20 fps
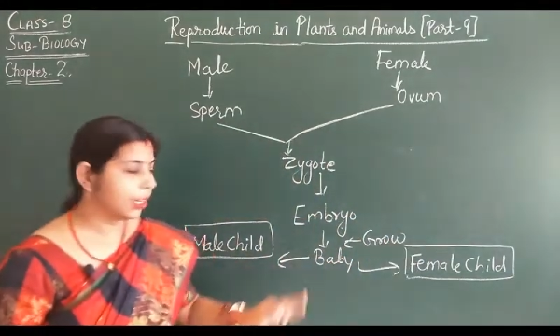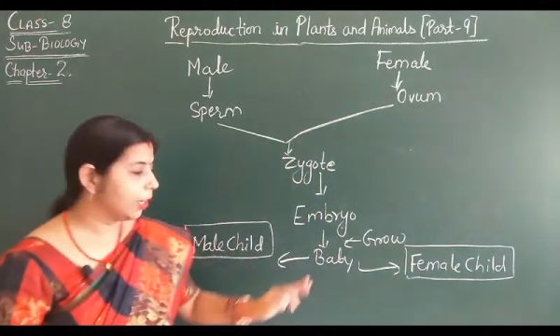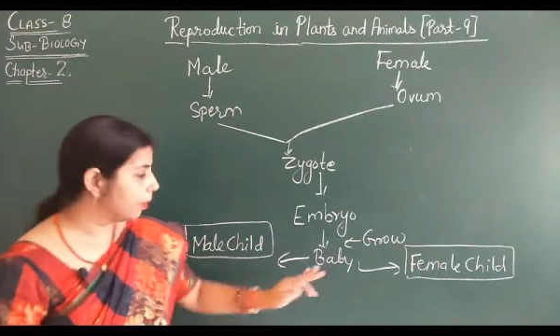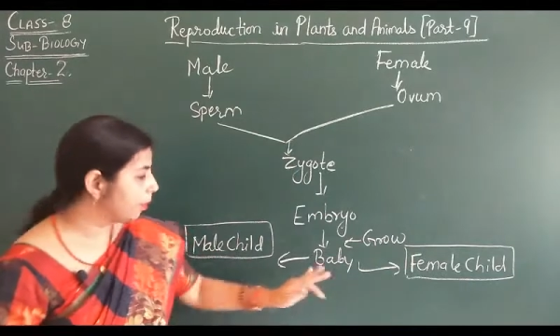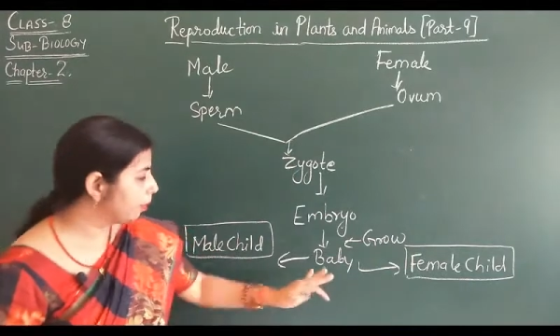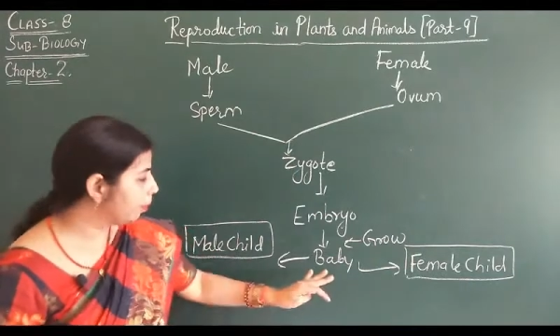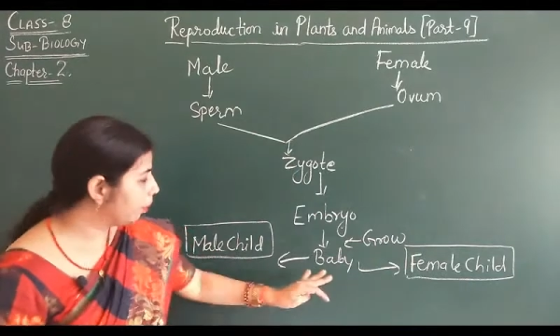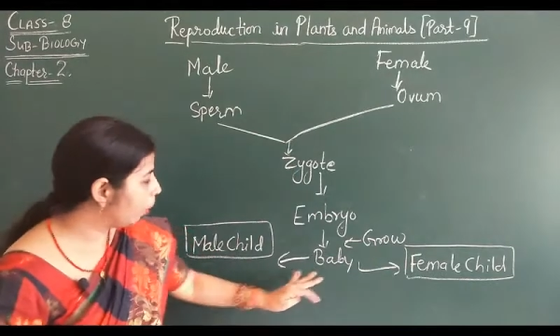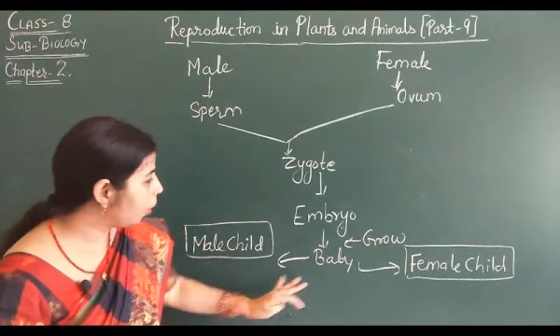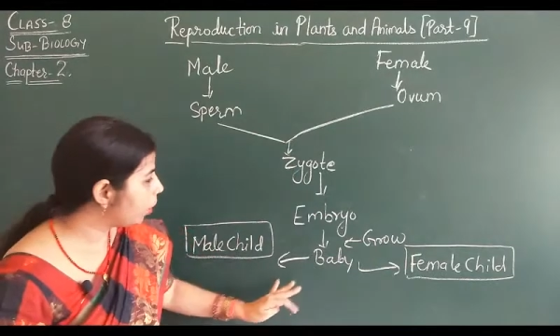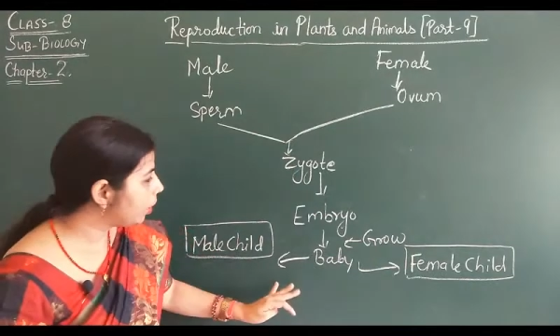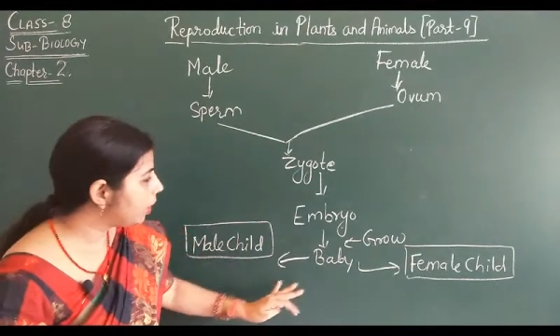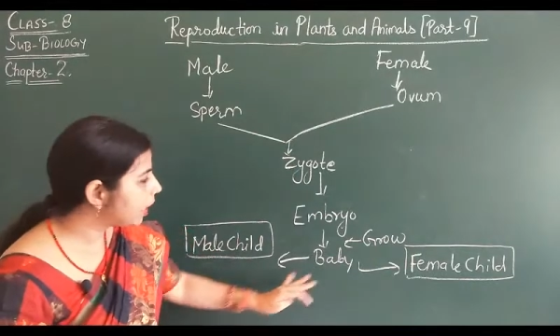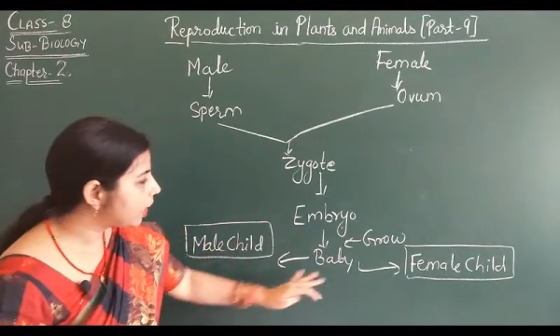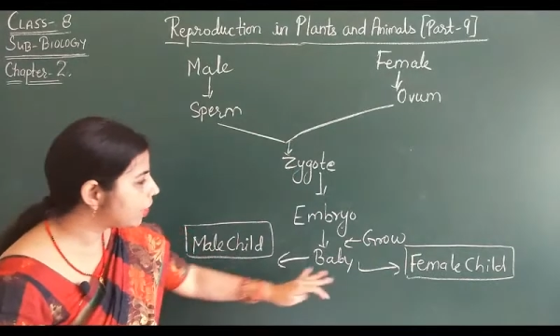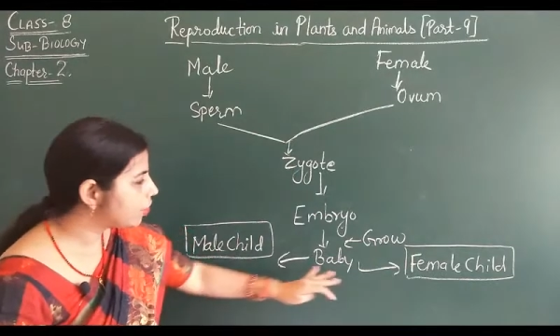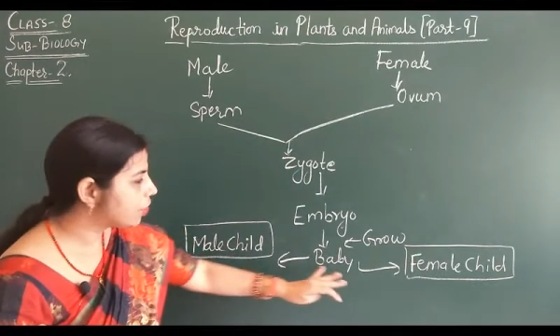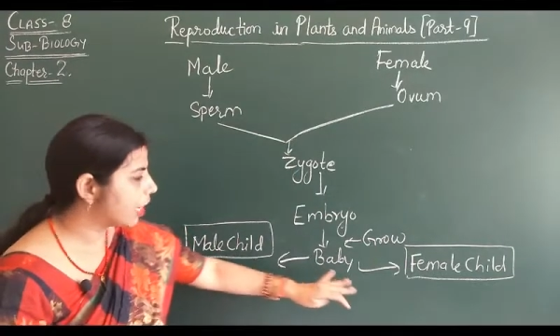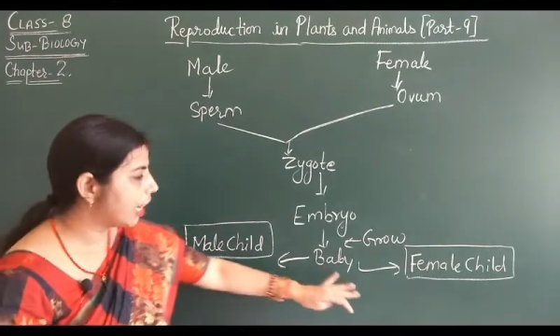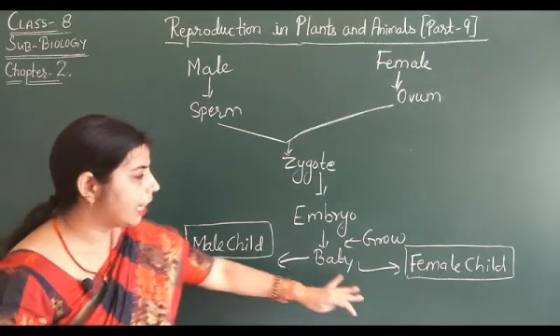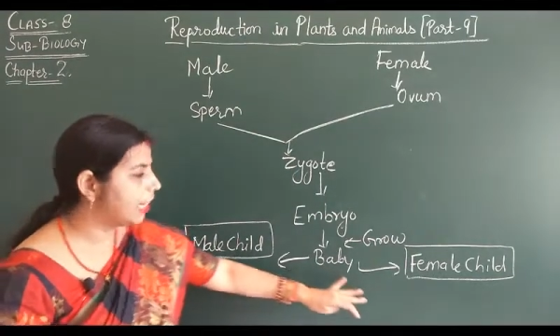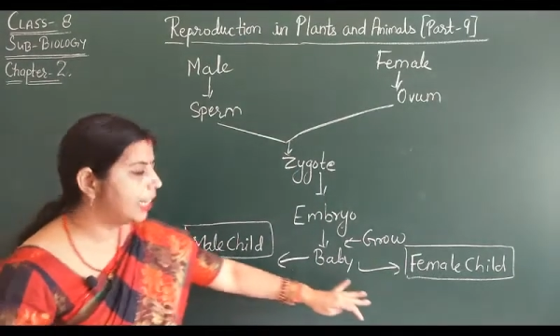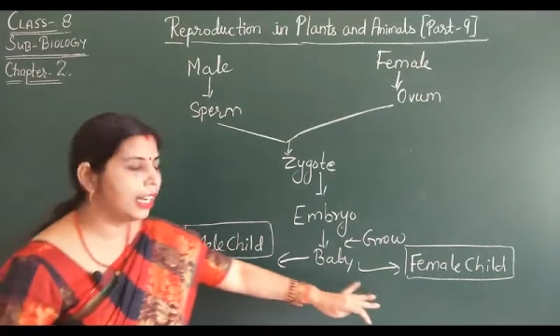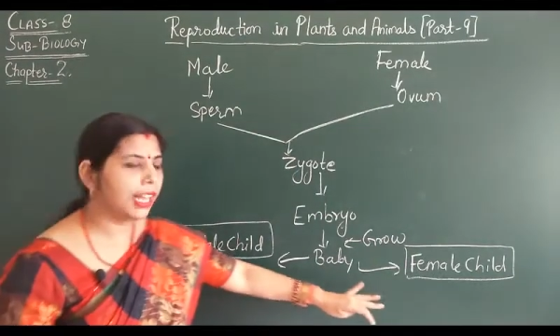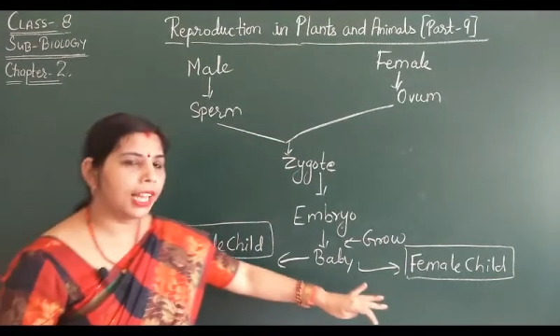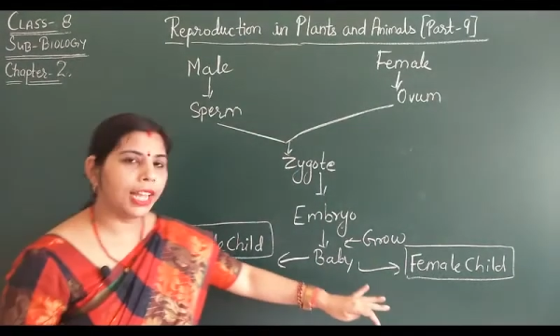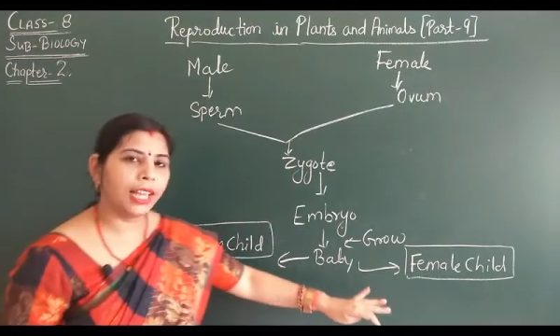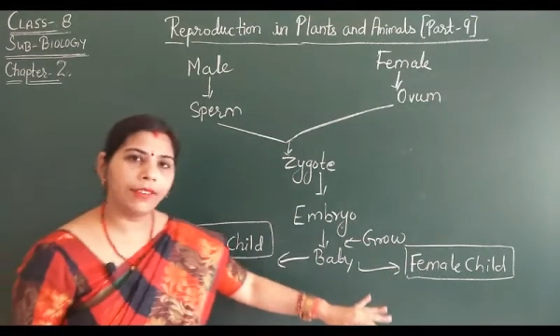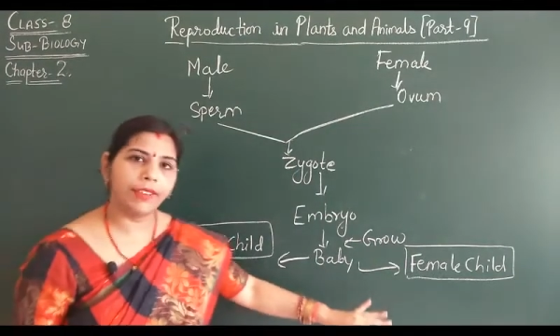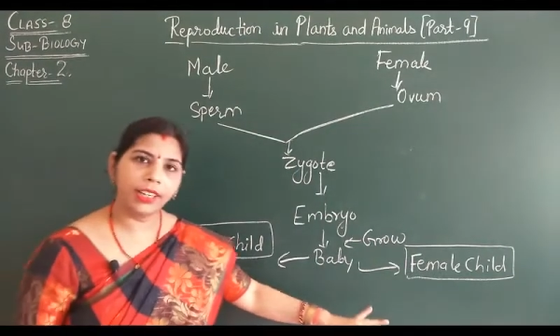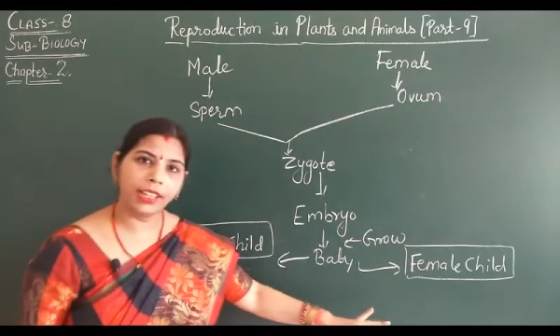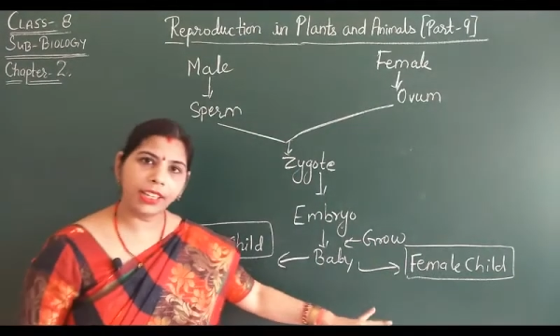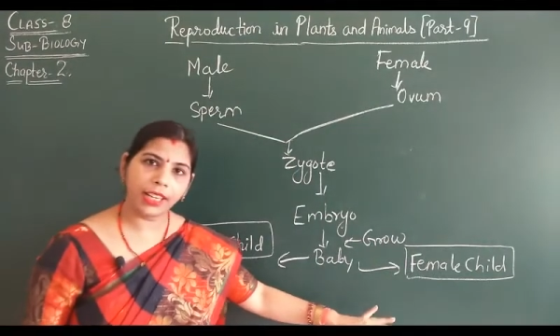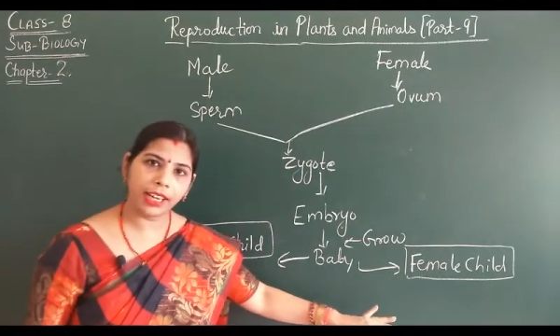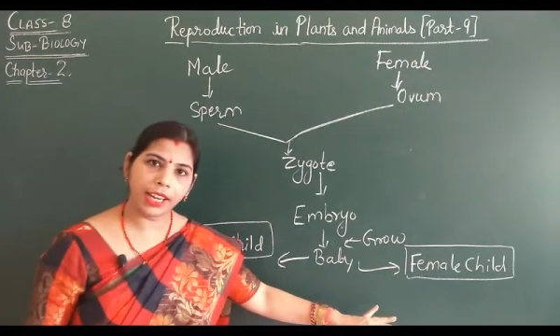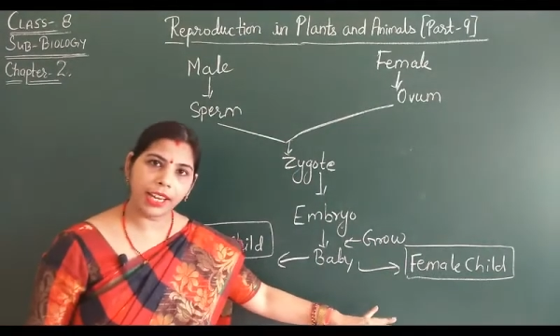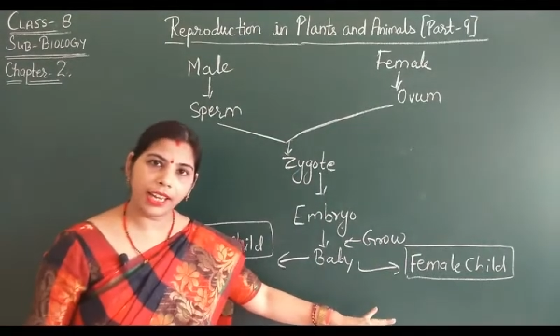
both the child having the